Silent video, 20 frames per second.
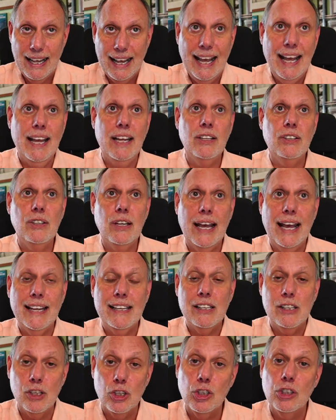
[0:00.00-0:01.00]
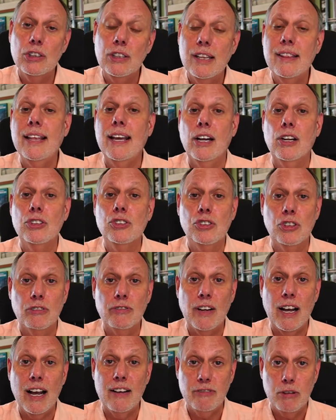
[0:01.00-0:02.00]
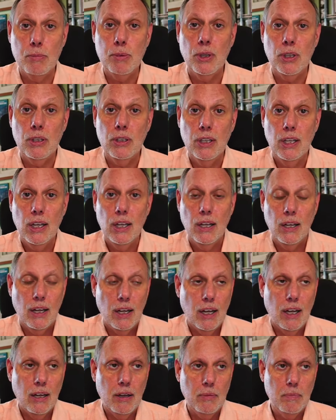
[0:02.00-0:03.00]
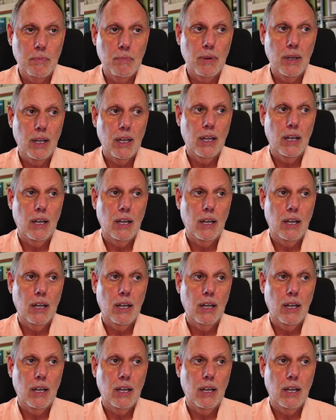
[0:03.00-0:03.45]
and and learn that they are survivable. Um,